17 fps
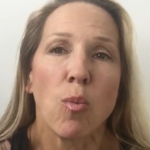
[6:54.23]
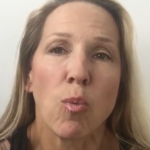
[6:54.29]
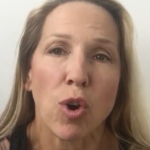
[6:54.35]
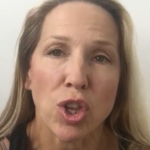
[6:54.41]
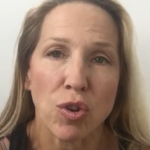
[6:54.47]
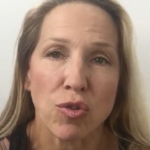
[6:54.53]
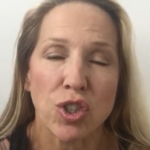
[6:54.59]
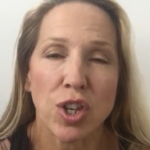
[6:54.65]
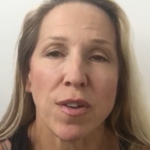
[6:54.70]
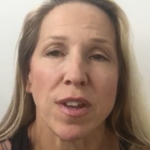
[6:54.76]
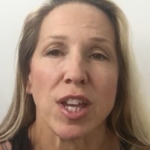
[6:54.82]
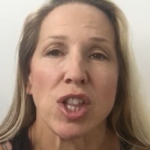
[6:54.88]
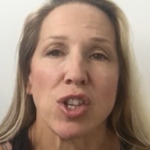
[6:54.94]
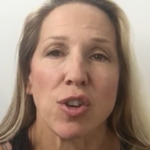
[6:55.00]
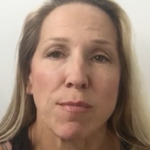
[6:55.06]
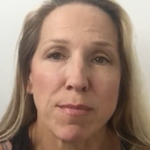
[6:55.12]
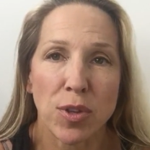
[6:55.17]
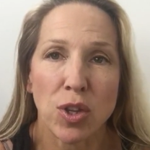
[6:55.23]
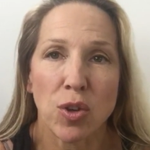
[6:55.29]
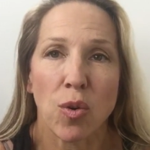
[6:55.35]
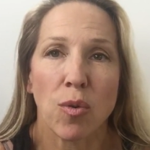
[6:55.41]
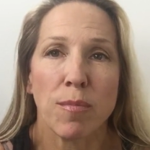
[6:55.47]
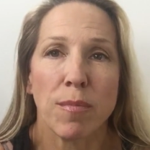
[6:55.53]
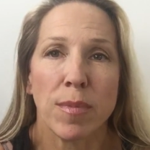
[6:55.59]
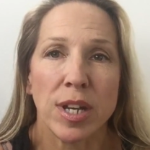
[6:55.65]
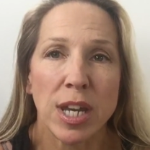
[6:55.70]
What you're doing is
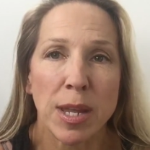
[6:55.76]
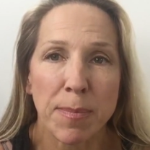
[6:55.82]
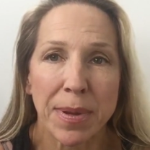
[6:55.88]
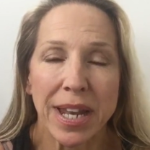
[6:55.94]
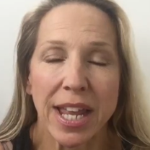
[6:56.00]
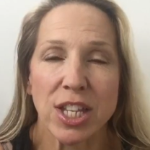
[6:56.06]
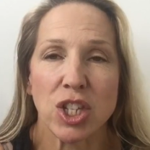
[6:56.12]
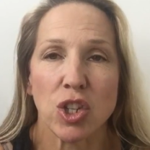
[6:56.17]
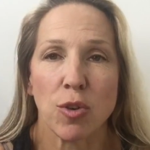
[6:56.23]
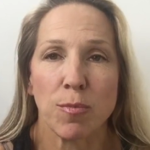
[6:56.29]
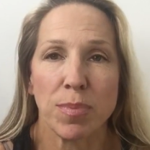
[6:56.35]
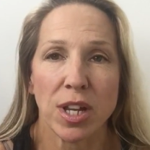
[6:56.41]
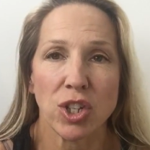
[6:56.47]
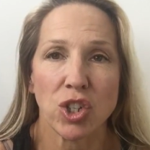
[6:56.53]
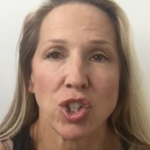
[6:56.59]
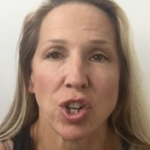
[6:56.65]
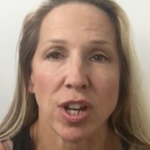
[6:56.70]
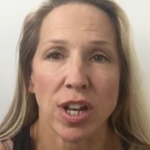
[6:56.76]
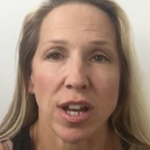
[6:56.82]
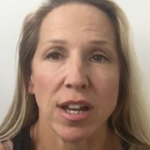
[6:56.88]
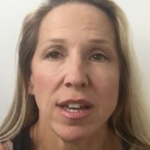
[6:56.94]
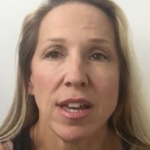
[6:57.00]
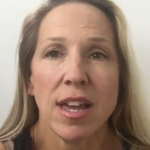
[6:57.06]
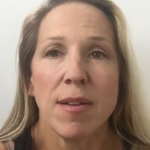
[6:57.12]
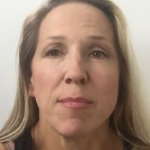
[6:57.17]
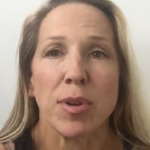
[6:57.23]
you're manipulating your blood sugar,
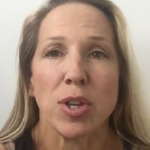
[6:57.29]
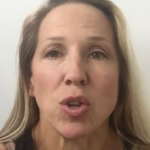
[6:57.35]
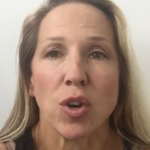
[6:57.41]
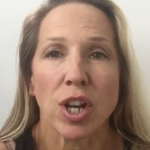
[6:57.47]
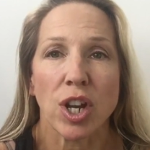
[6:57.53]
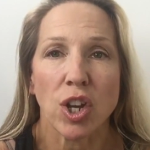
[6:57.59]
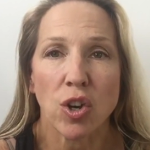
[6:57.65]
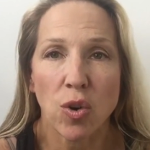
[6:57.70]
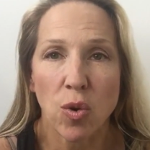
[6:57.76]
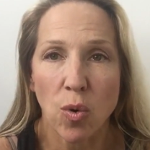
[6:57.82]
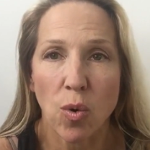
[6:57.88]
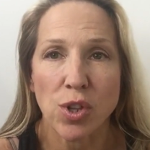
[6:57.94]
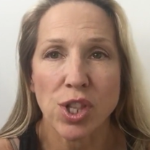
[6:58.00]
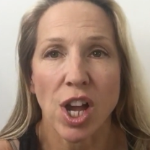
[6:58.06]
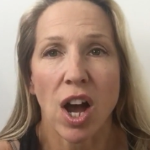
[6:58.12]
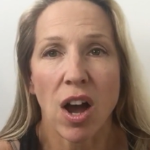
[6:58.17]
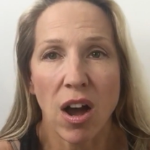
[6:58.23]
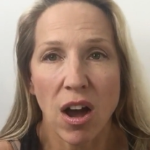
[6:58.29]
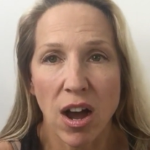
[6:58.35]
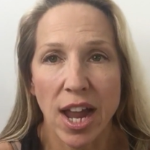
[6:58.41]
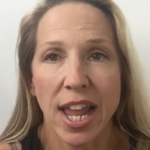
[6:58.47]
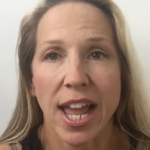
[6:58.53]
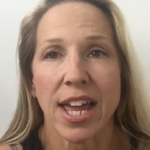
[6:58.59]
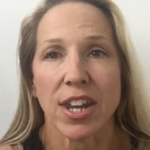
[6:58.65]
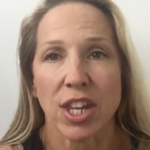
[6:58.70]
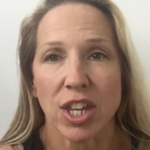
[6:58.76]
but you're going to cause a high
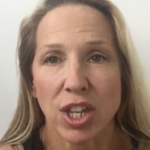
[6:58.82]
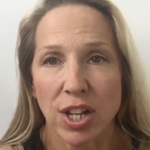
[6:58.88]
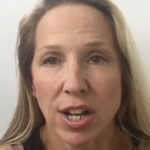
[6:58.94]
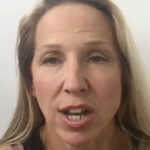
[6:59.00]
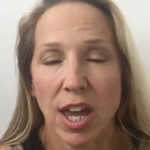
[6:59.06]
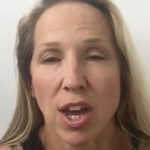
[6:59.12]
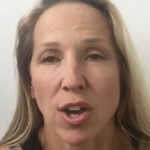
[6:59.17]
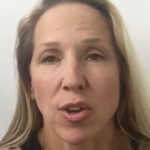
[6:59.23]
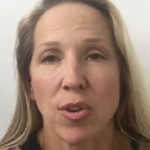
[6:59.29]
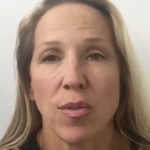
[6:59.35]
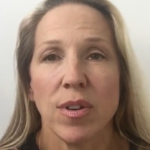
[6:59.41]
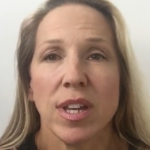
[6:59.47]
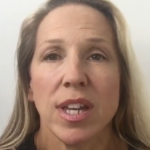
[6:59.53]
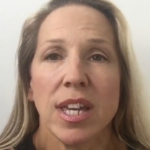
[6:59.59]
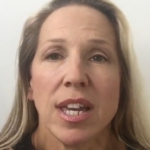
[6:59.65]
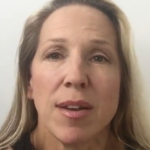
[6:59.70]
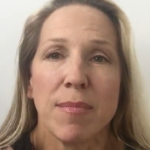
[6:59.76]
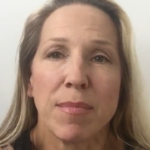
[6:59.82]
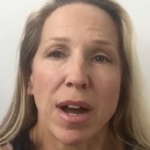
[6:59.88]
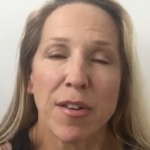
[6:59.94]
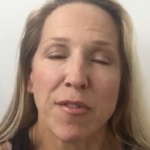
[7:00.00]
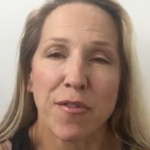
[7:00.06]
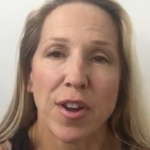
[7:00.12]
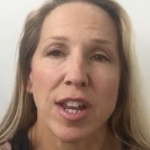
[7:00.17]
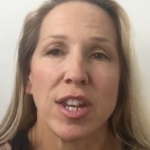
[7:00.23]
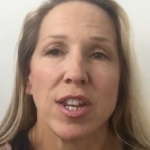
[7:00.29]
and a low. My
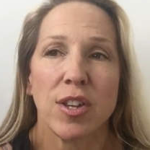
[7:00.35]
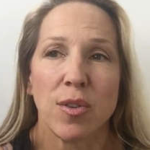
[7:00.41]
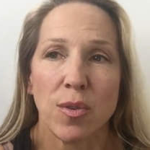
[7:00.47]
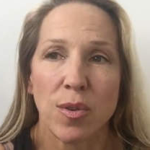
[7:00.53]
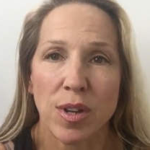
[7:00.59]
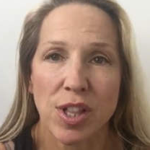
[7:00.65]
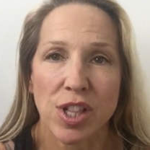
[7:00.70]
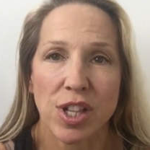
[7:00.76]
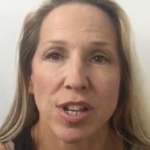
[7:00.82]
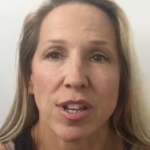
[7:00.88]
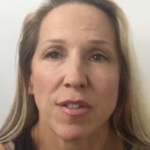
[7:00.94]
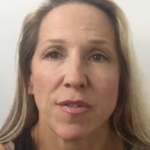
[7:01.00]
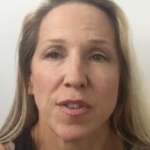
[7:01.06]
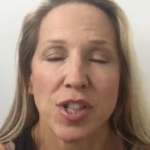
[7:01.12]
friend, who is a